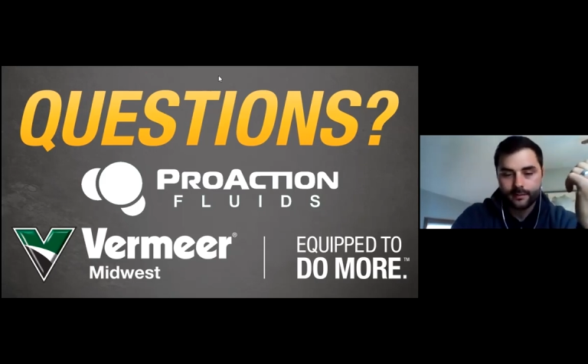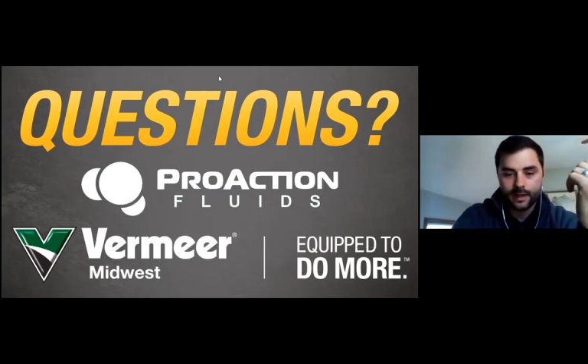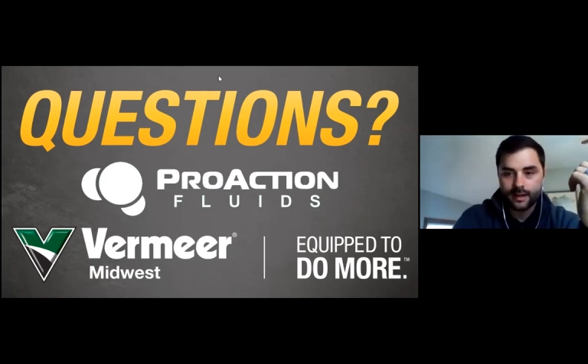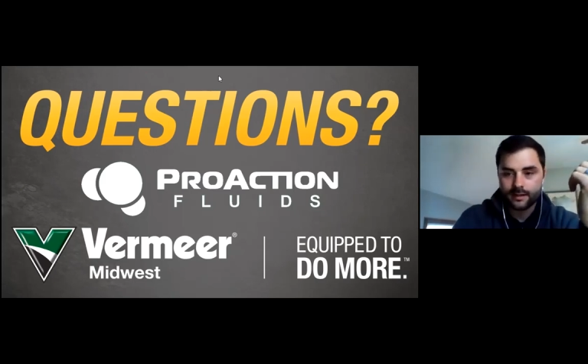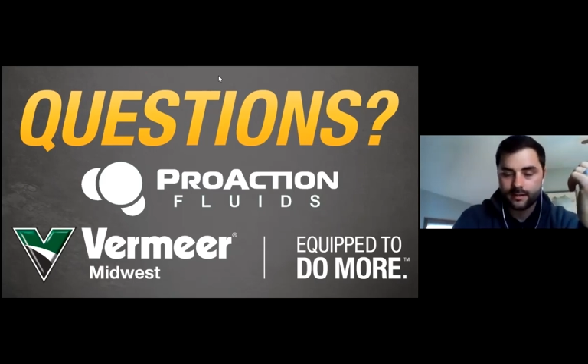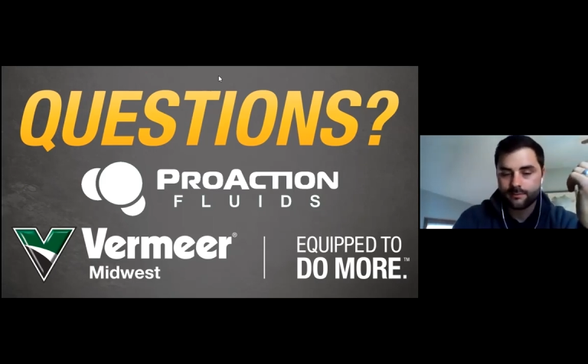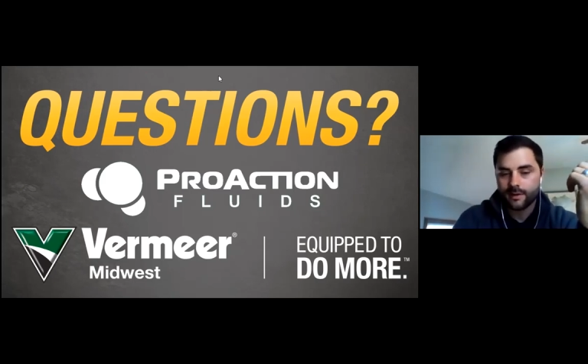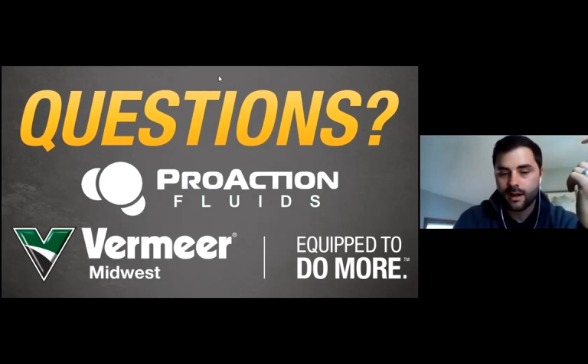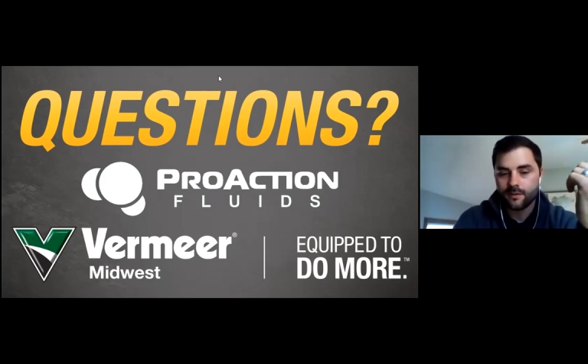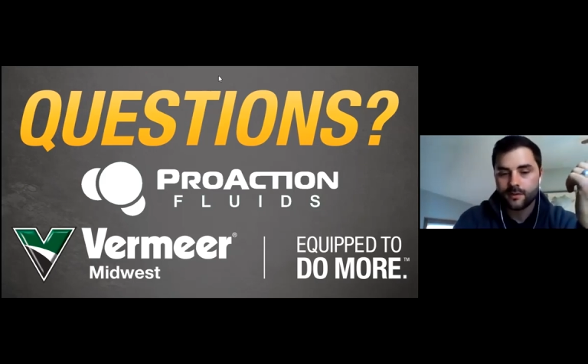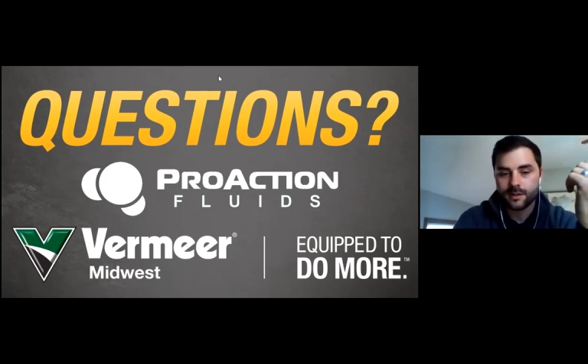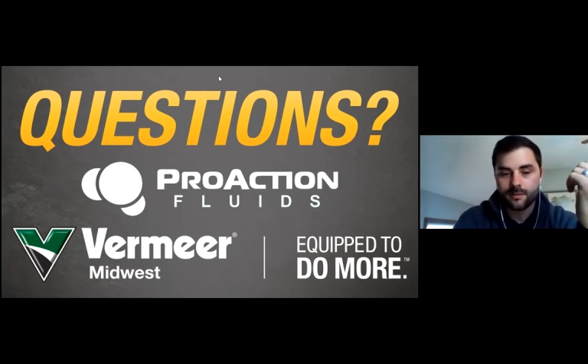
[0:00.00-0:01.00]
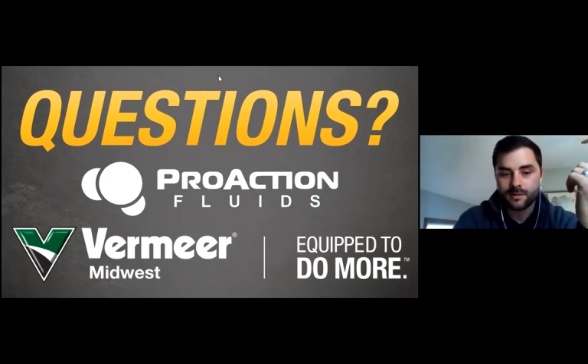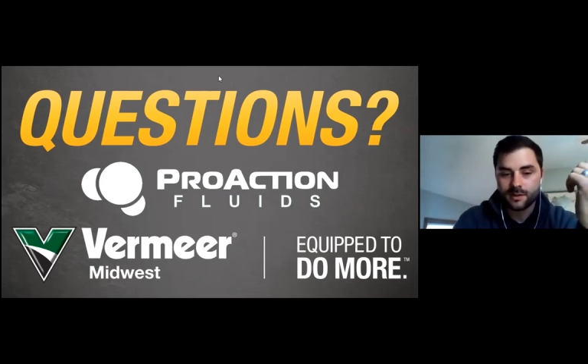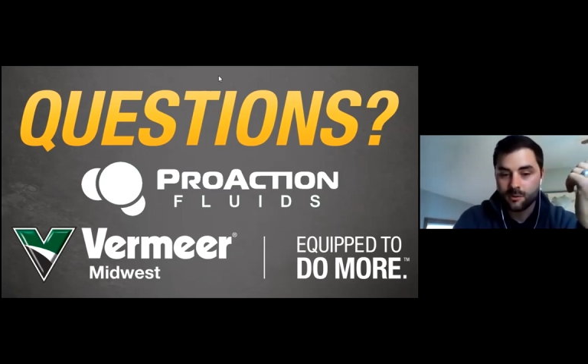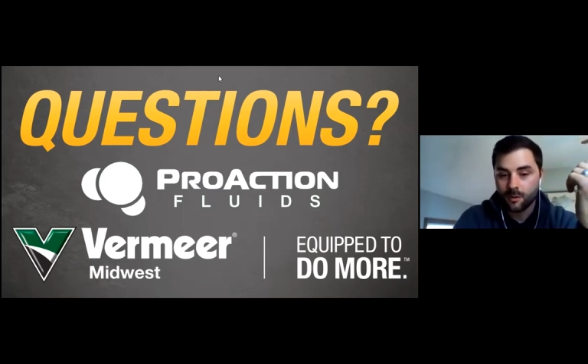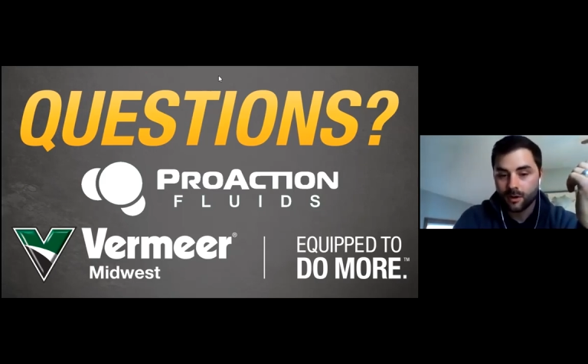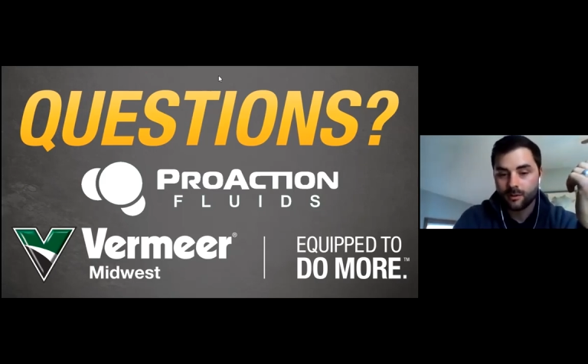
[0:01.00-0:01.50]
guys oftentimes
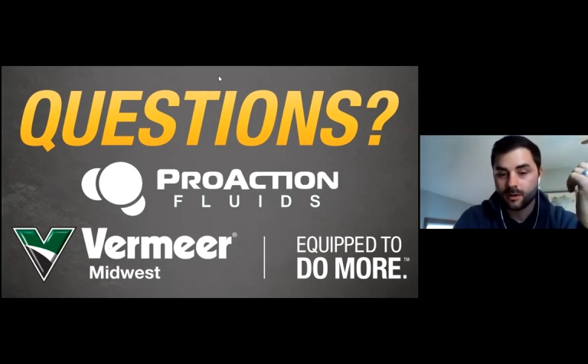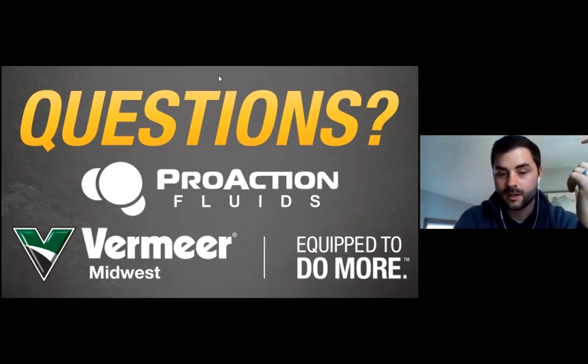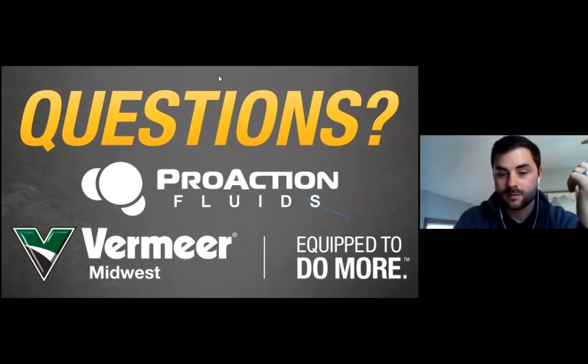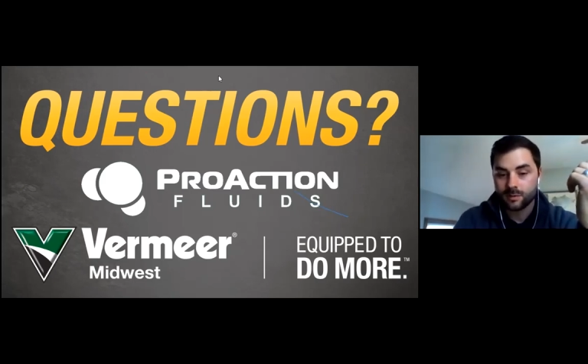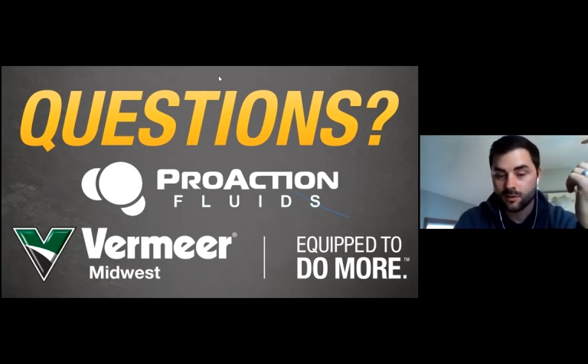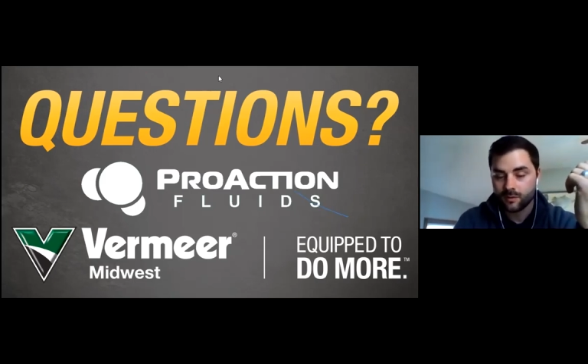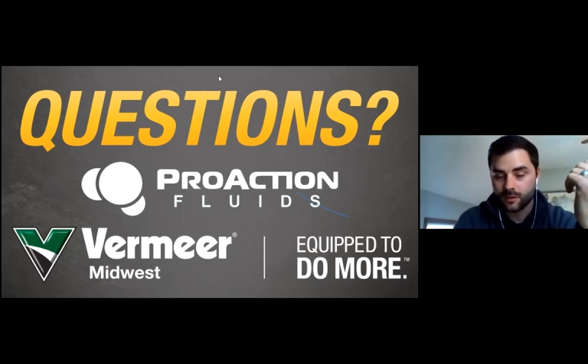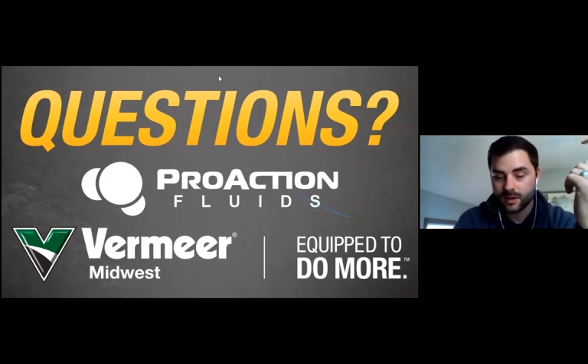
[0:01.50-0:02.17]
do work when it's below